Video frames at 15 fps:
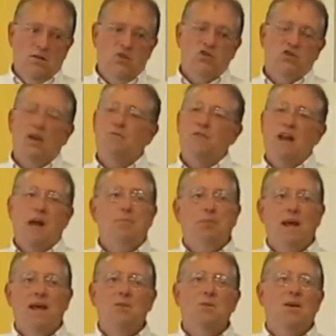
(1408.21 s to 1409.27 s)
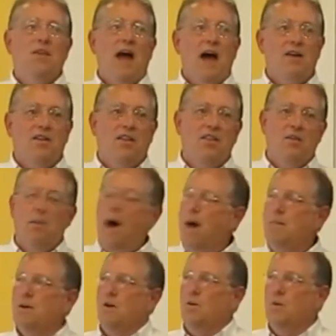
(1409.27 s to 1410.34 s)
The stuff that I played with out of the
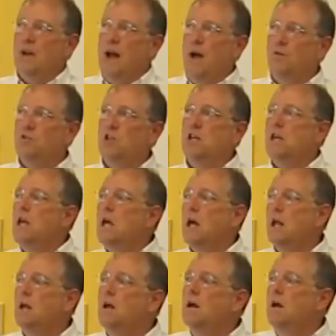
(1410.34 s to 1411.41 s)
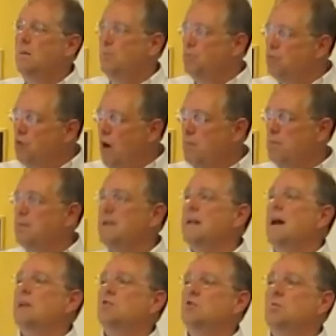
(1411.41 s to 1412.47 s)
thermometer when I was a kid, probably
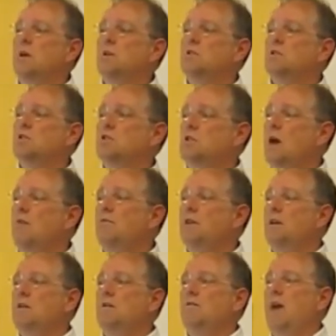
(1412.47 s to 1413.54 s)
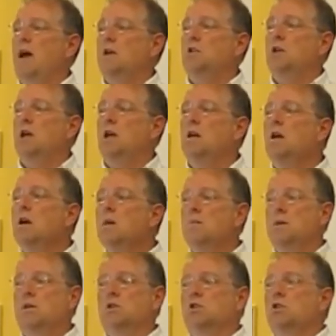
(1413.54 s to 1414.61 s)
not so much the stuff in the vaccine,
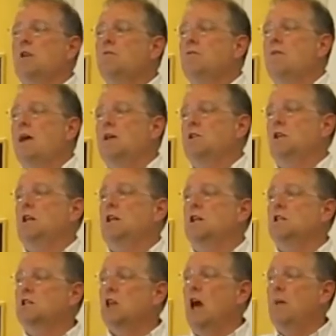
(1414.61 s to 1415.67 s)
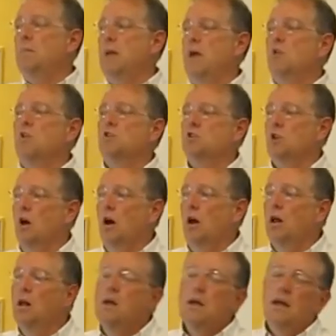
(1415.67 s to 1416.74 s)
because the stuff in the vaccine is thimerosal.
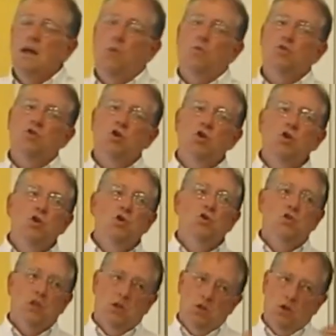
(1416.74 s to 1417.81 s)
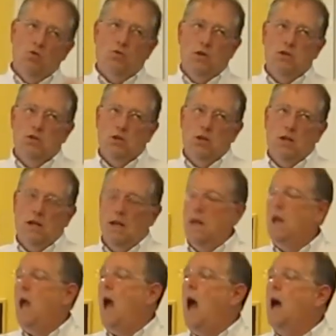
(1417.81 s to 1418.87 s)
It was used until
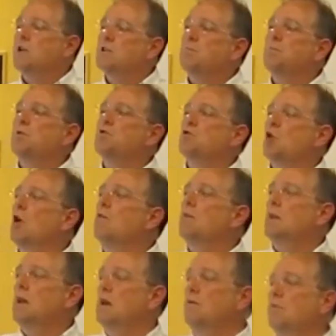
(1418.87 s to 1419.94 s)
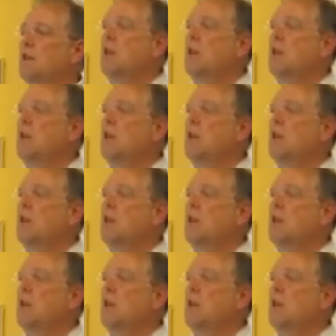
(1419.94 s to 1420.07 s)
recently as a preservative